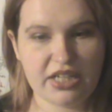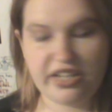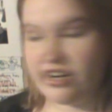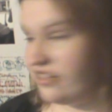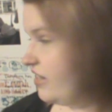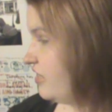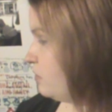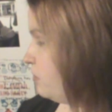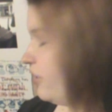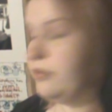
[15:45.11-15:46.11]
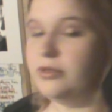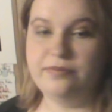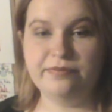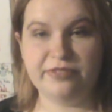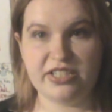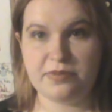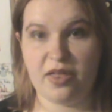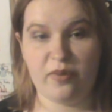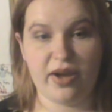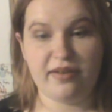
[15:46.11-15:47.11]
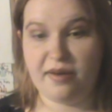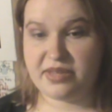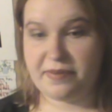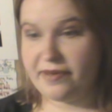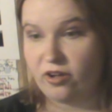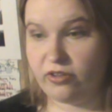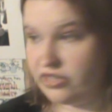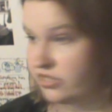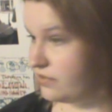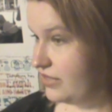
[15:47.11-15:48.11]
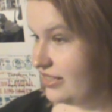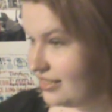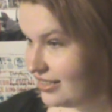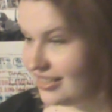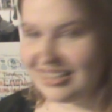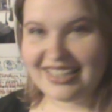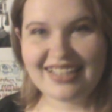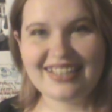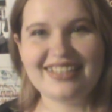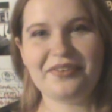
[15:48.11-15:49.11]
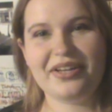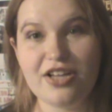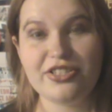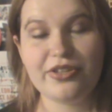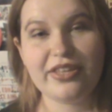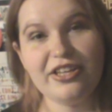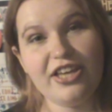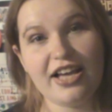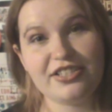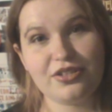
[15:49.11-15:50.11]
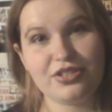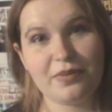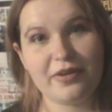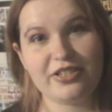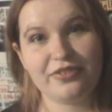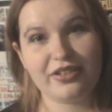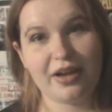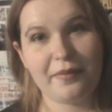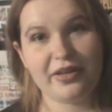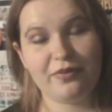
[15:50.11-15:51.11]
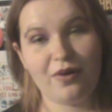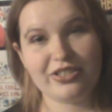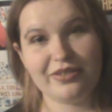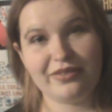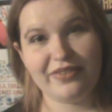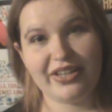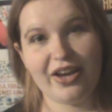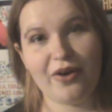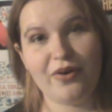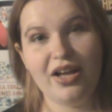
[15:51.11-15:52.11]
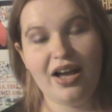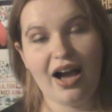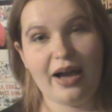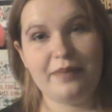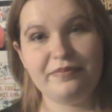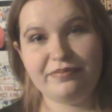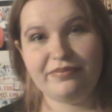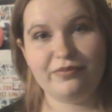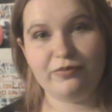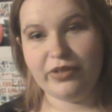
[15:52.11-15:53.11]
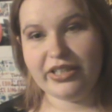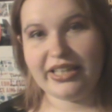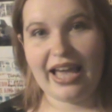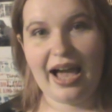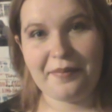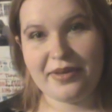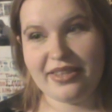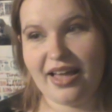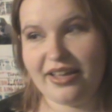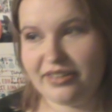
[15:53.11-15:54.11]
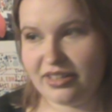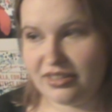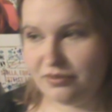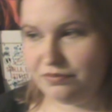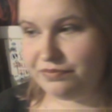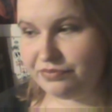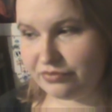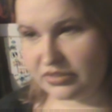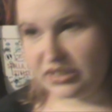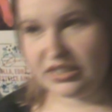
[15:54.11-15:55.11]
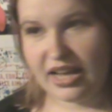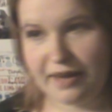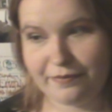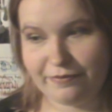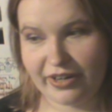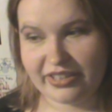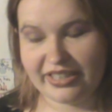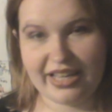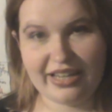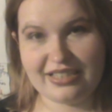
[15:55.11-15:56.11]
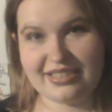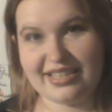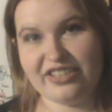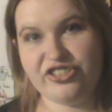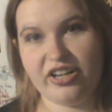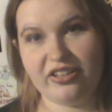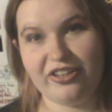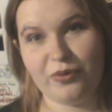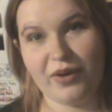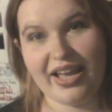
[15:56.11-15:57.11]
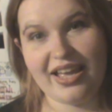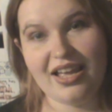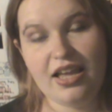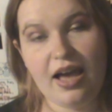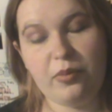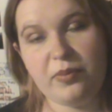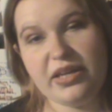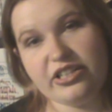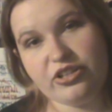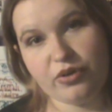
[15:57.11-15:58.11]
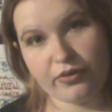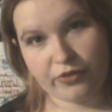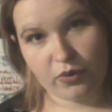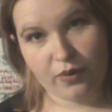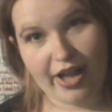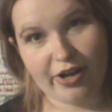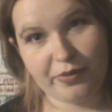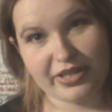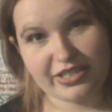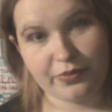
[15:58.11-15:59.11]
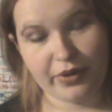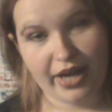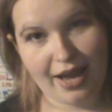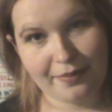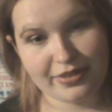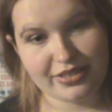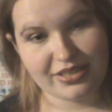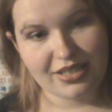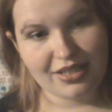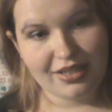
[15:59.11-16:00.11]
none of that is applicable for this, by the way. I'm keeping all this. 3. So thank you guys so much for coming and watching the video. I'm really happy that I'm finally getting the second channel underway. I've been meaning to do it for a while because of what happened,